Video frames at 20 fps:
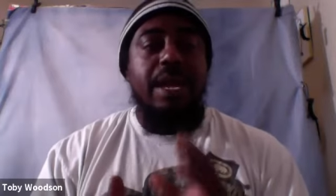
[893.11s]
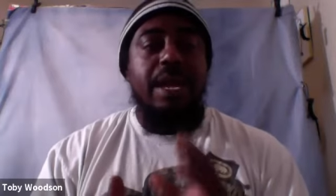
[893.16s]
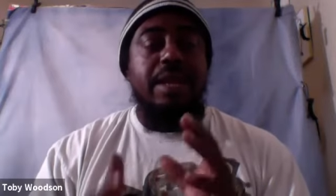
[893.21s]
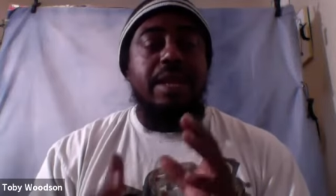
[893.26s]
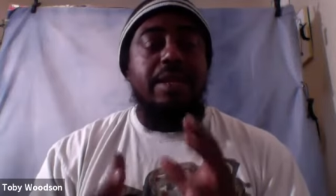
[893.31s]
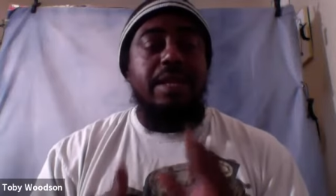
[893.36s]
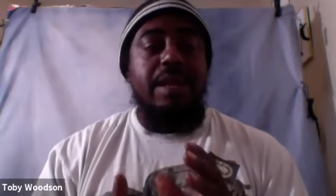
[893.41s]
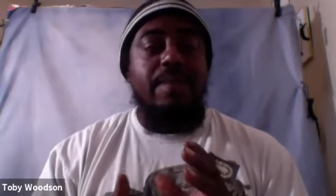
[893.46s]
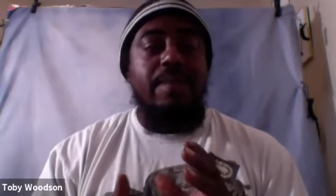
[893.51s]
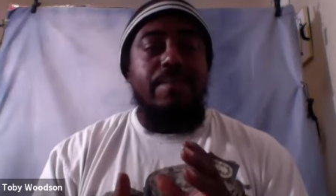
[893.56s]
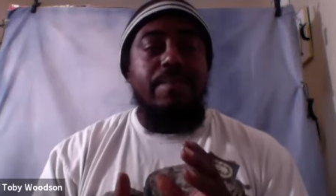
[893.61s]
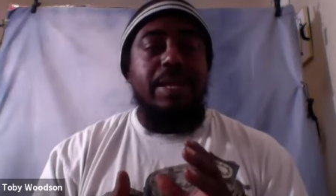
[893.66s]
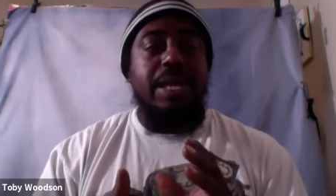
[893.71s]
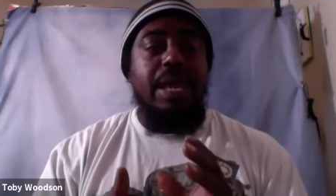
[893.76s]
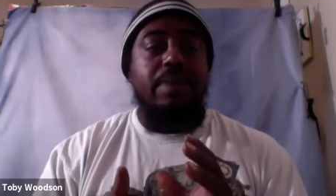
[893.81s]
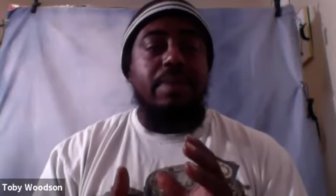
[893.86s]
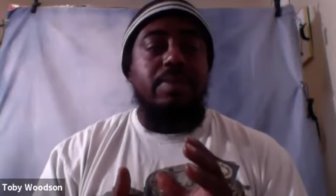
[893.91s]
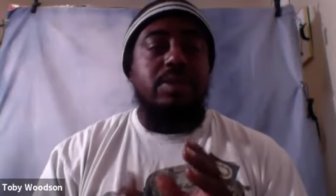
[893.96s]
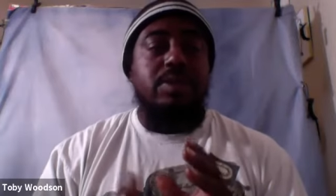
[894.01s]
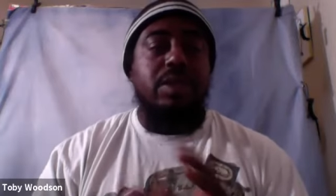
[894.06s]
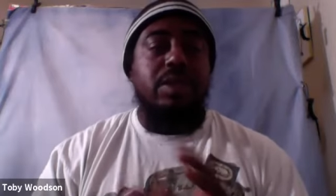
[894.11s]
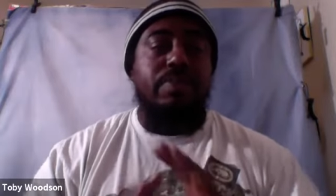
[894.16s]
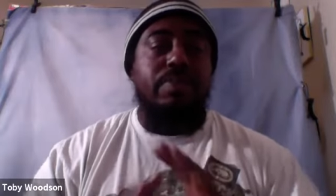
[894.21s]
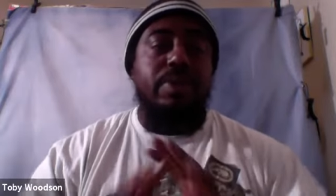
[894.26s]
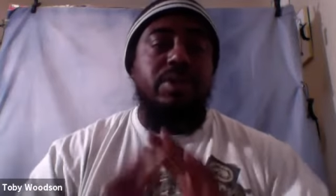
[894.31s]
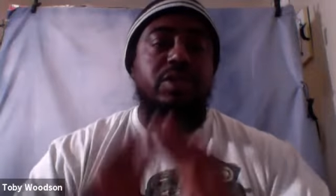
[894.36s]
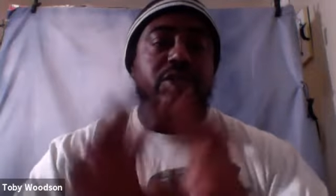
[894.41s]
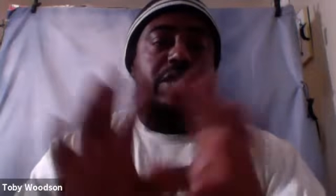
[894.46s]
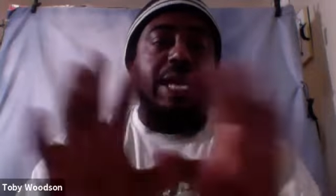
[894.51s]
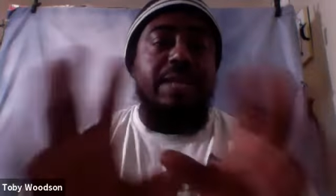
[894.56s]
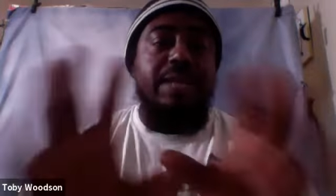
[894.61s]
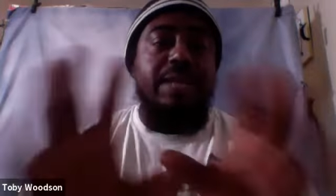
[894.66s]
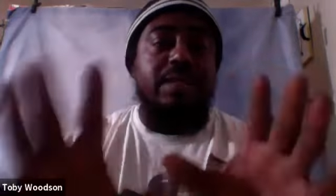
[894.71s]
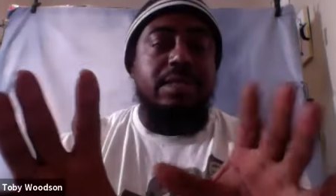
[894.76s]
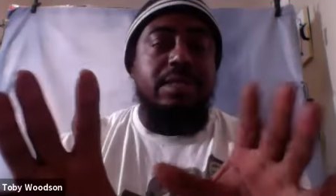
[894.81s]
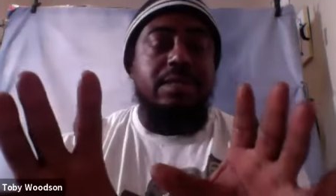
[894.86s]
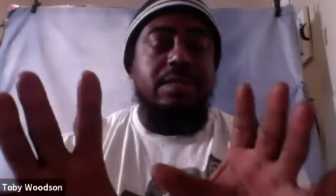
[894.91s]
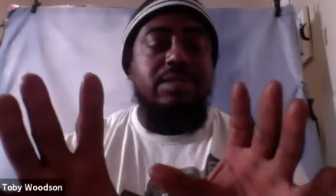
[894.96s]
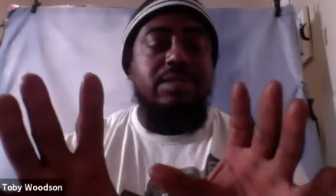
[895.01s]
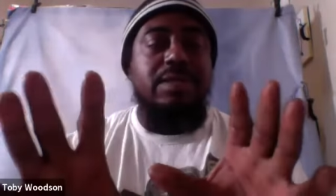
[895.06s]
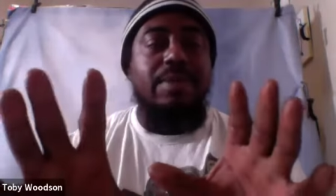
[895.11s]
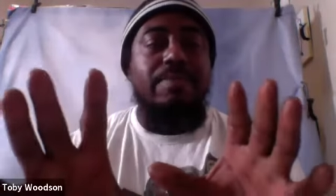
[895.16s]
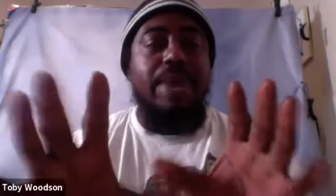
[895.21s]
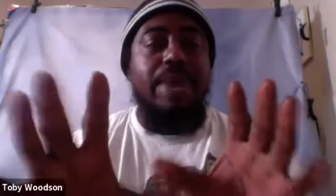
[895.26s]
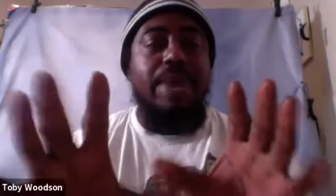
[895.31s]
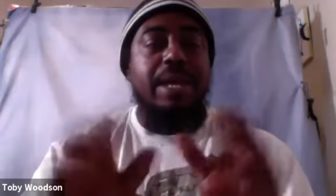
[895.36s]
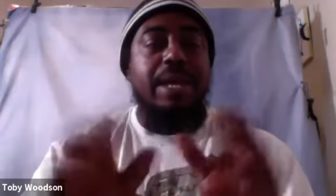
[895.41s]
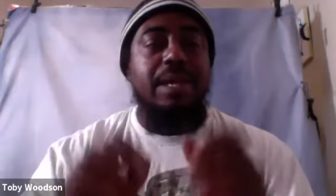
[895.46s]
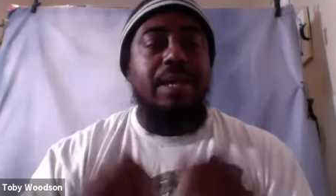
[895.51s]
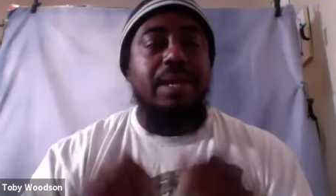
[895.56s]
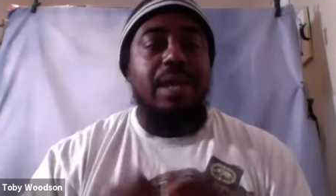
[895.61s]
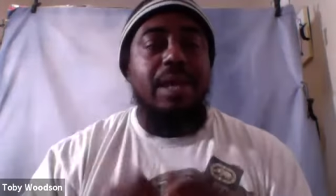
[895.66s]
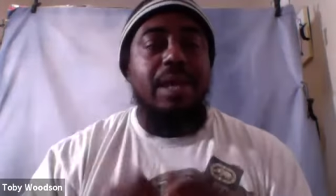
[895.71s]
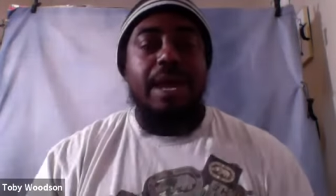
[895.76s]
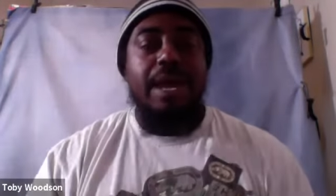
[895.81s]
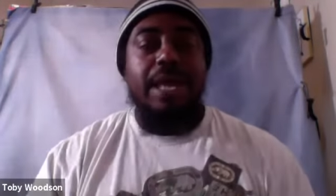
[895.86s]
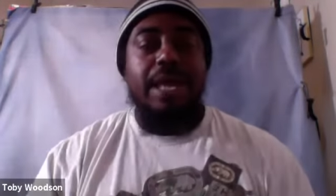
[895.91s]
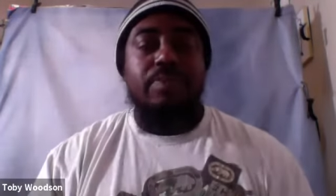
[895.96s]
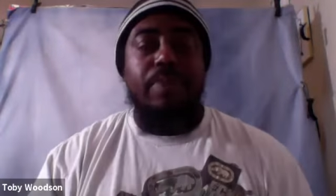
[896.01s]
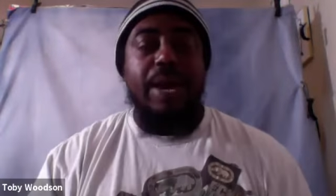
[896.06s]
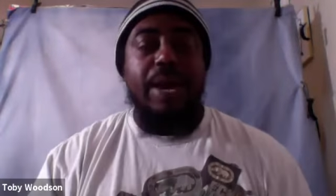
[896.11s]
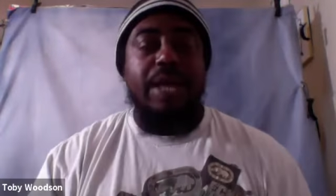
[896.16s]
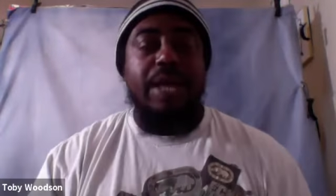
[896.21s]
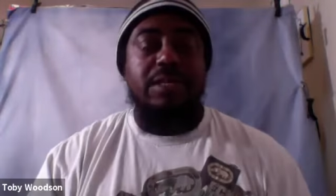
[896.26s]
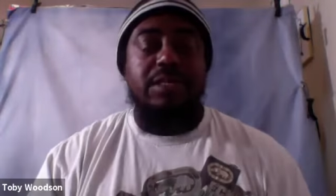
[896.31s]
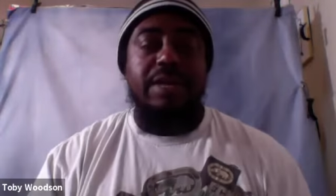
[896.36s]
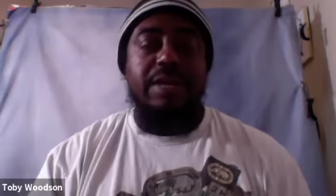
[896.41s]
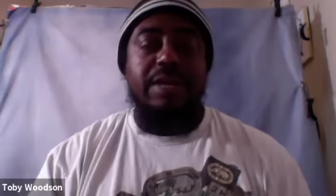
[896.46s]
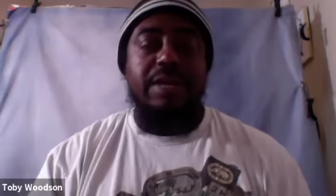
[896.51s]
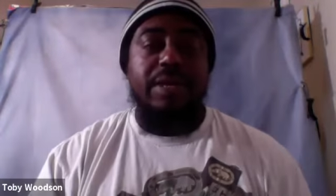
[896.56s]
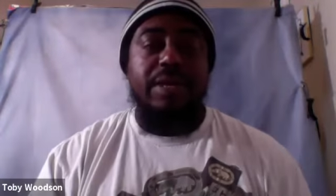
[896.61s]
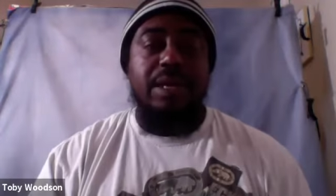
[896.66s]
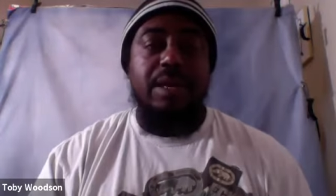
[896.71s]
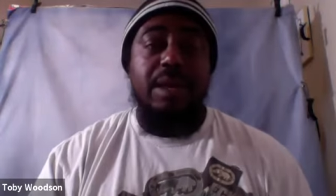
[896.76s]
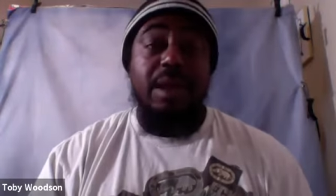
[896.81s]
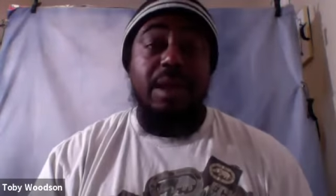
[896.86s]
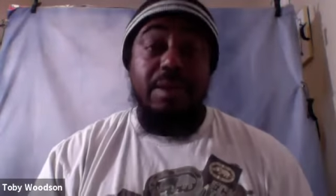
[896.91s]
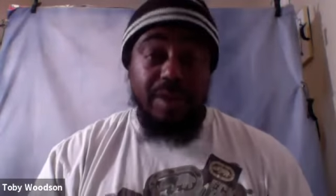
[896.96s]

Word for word: and then be able to project it to somebody as positivity.